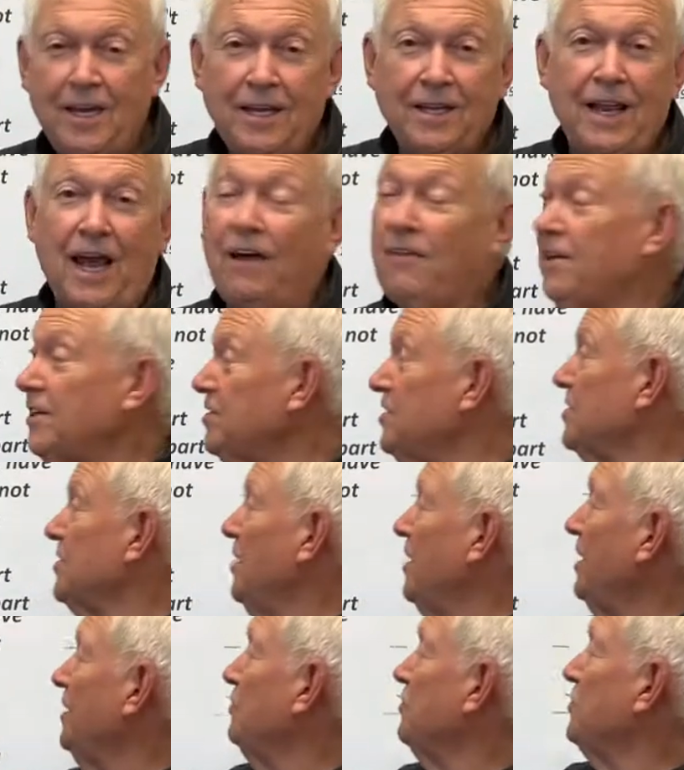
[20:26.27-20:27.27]
Now, this is an
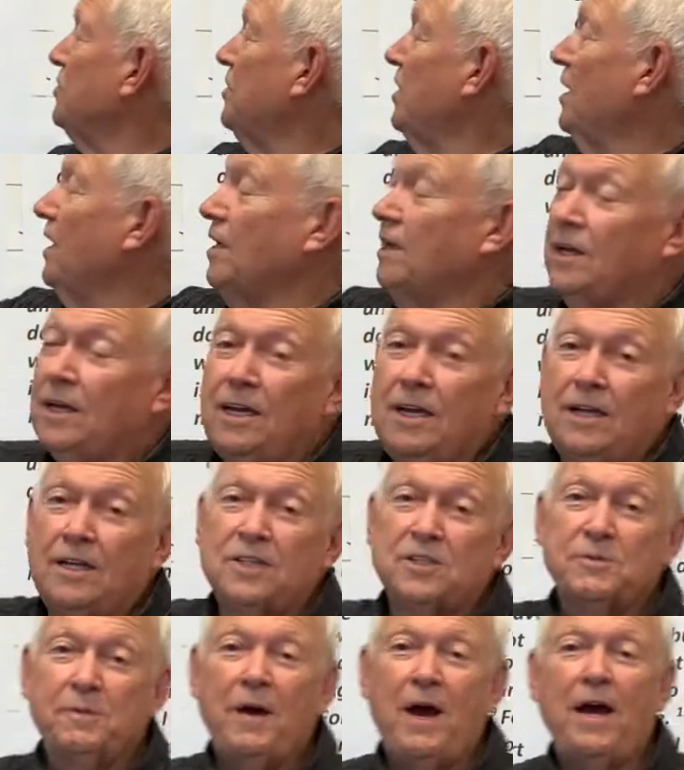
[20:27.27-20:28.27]
interesting
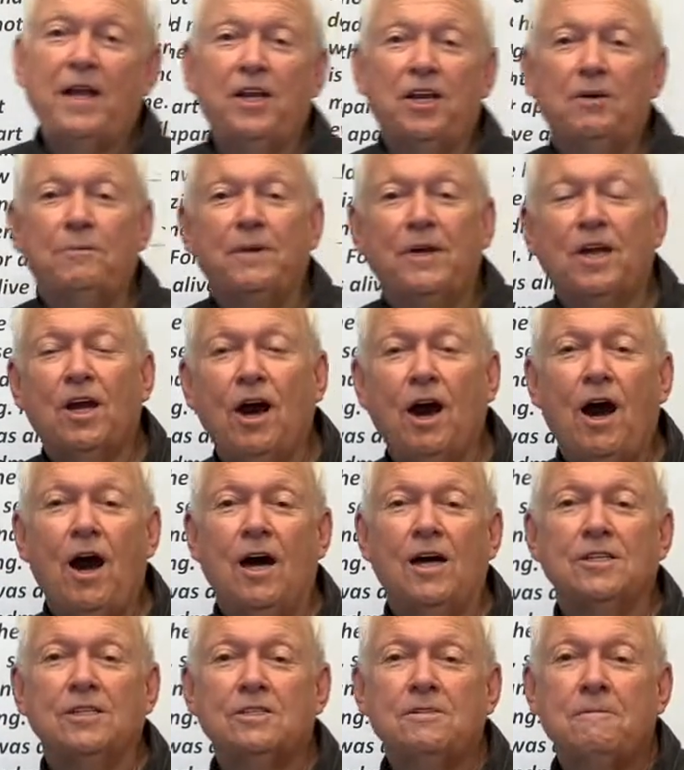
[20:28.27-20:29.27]
spot here
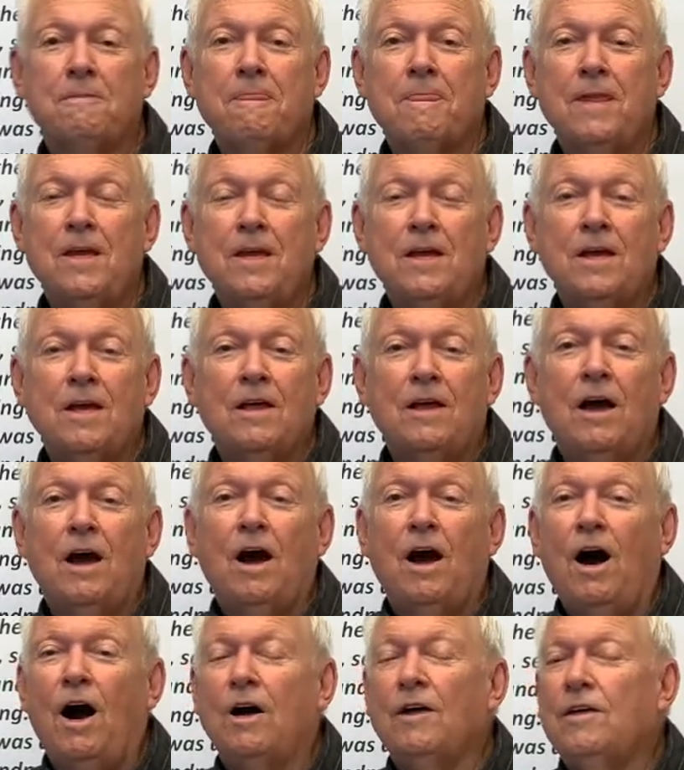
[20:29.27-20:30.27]
because
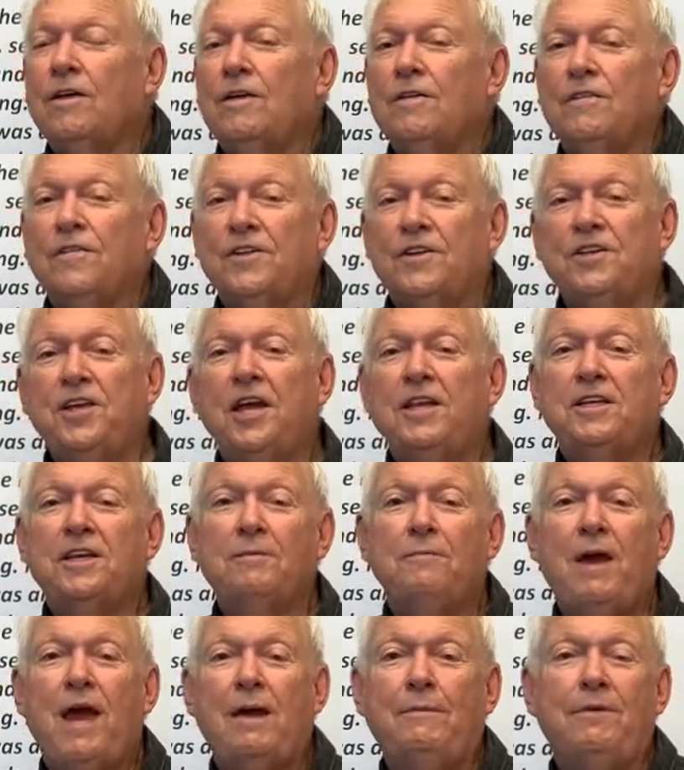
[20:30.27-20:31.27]
the Ten
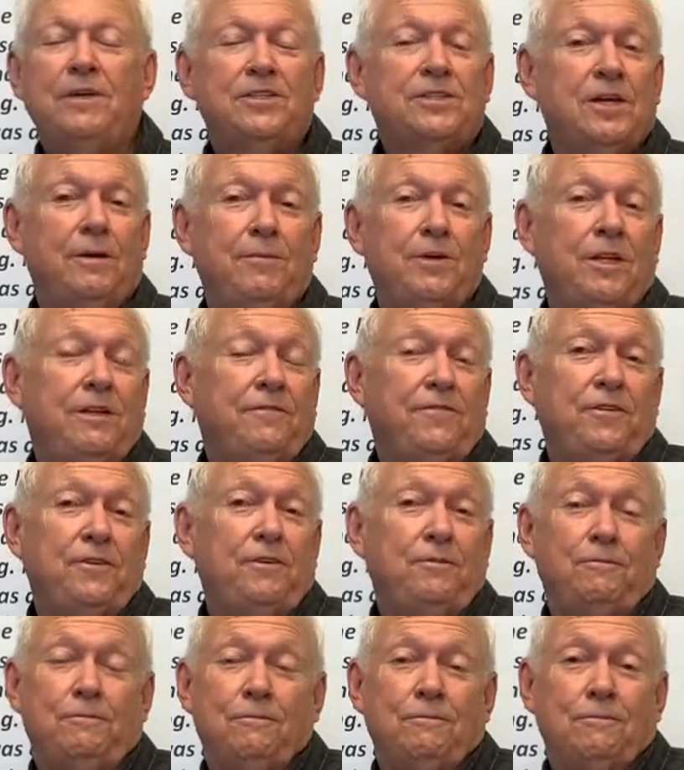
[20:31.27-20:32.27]
Commandments, I mean, if
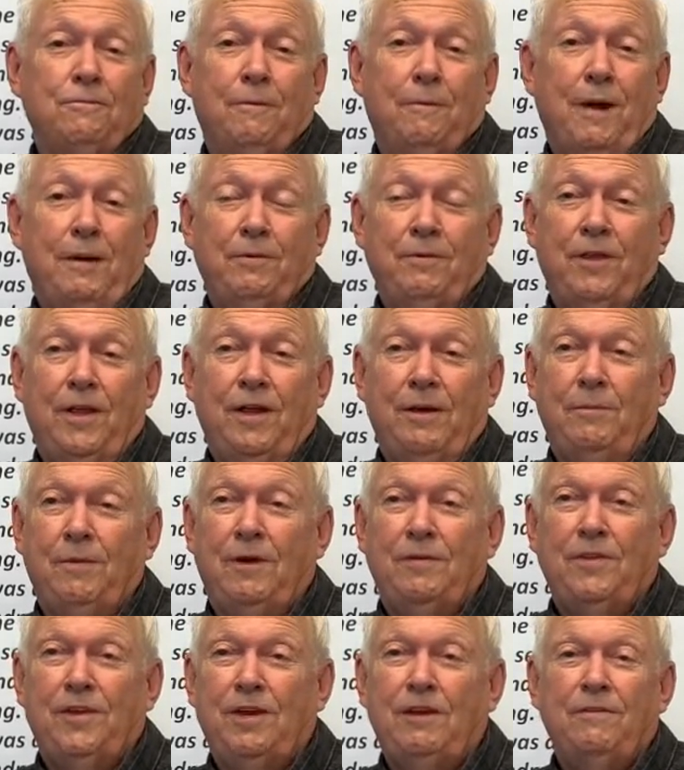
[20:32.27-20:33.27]
you remember them,
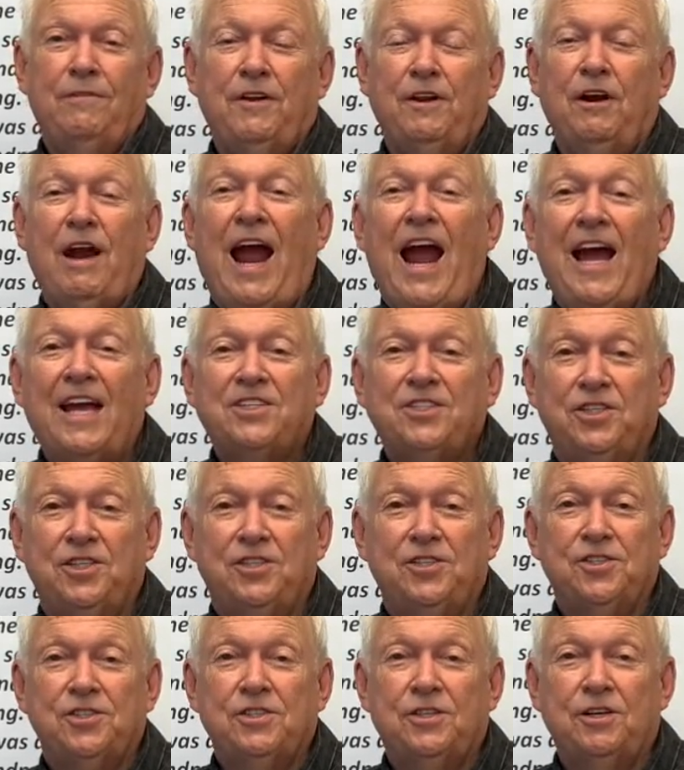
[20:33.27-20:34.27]
they're
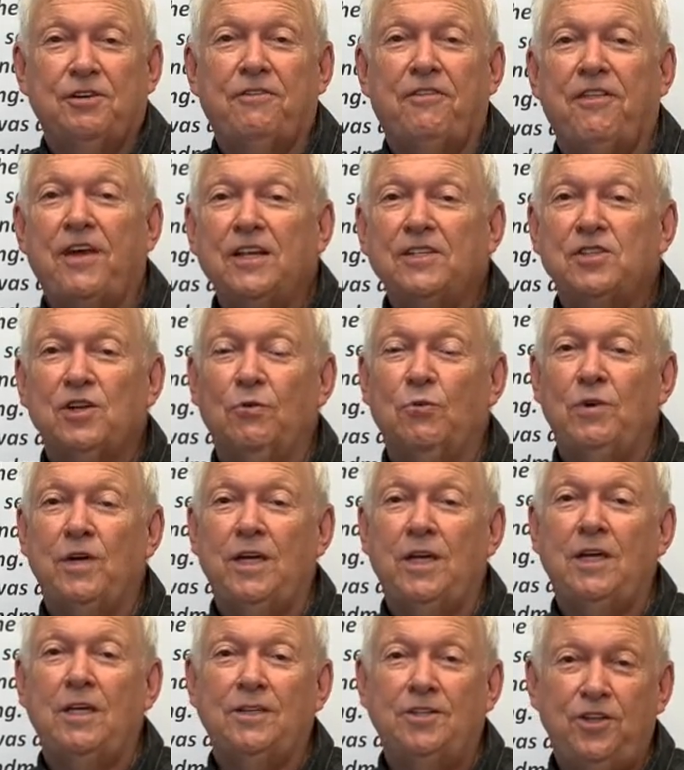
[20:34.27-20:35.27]
actions. They're things that
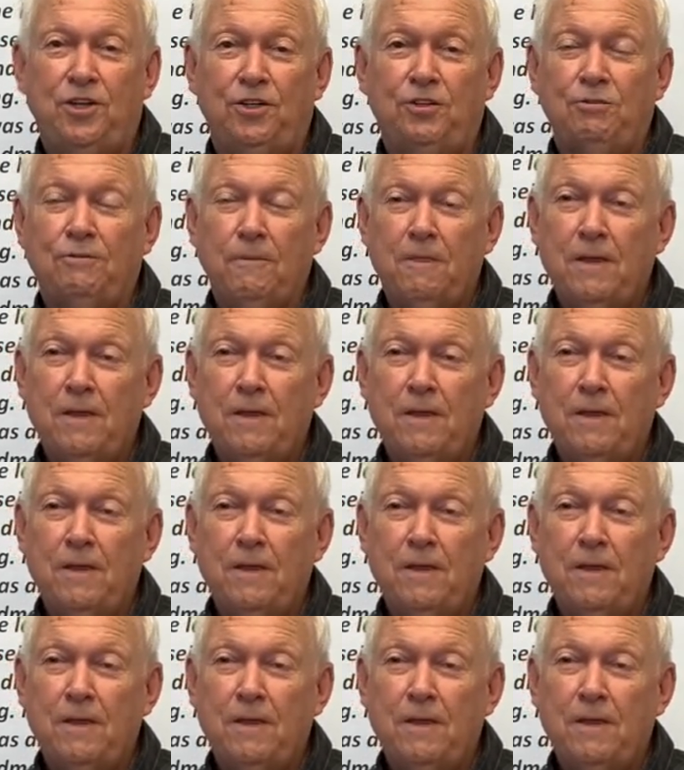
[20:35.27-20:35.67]
we do.